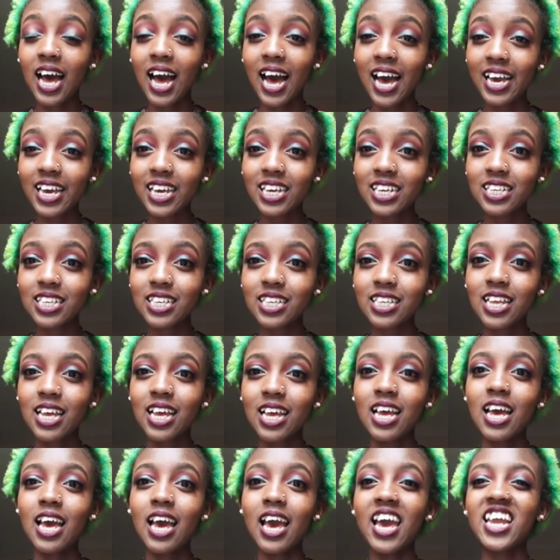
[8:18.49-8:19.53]
eyes
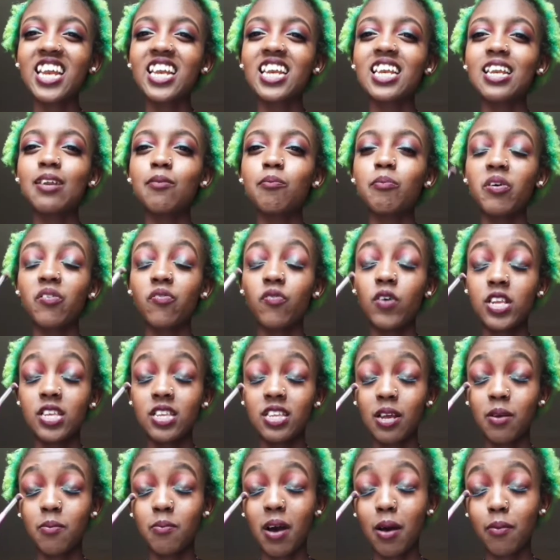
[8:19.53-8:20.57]
and my first
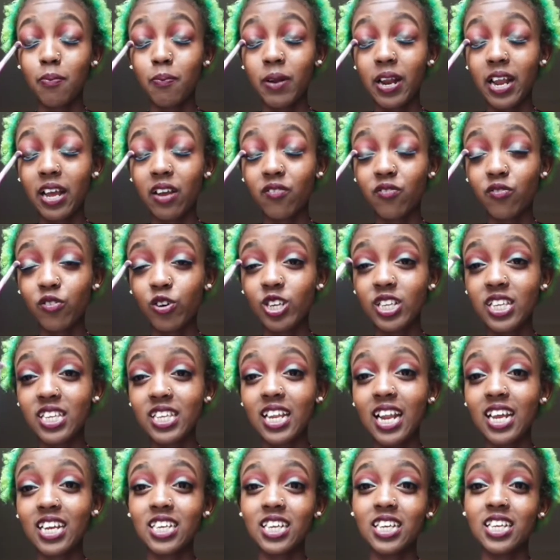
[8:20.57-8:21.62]
time applying false
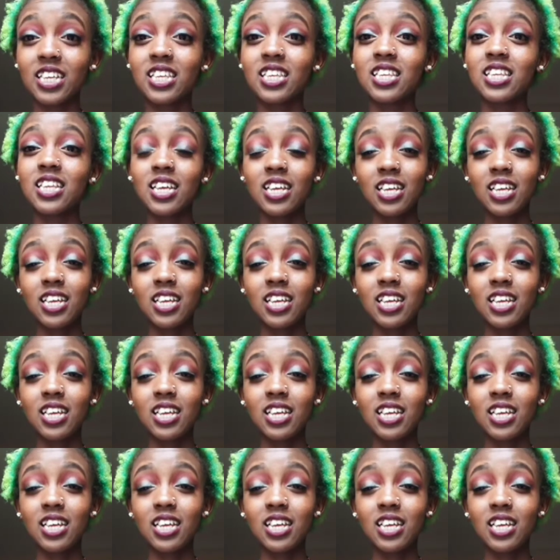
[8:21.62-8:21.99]
lashes